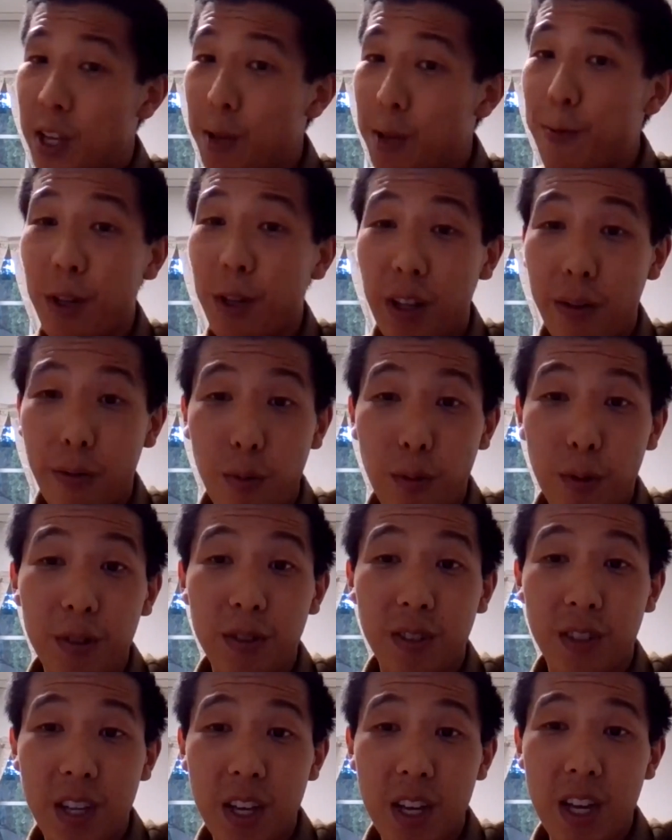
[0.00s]
Typically what we'll
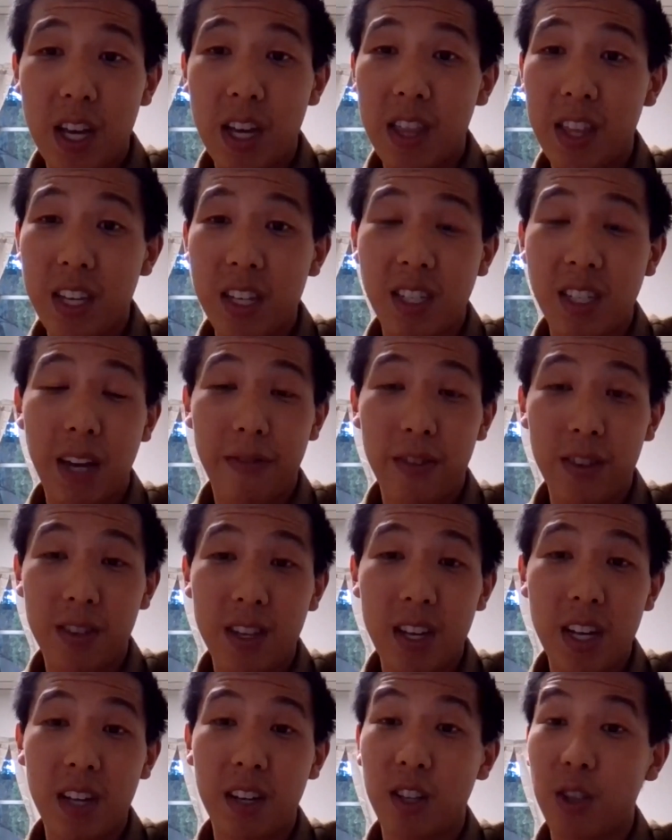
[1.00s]
see in the
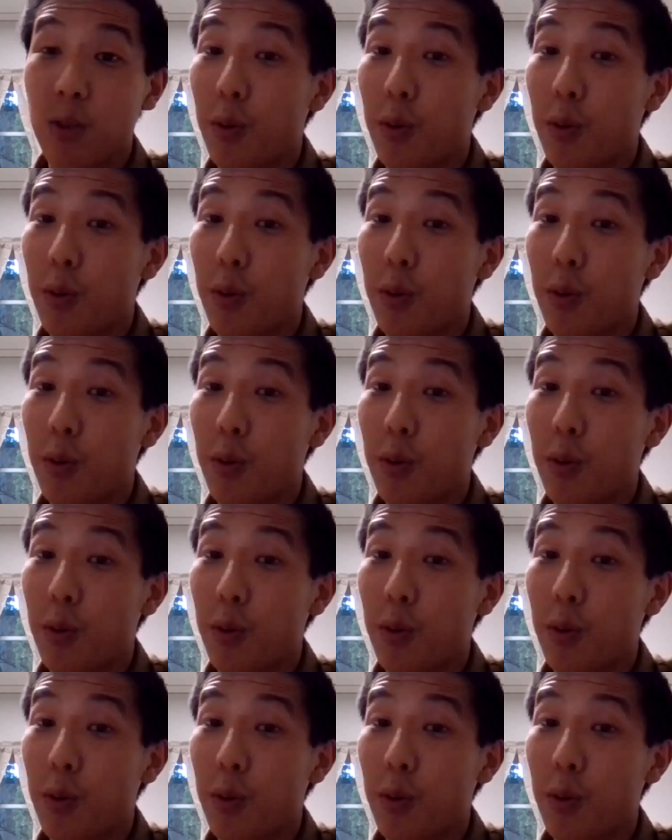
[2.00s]
$17,000 to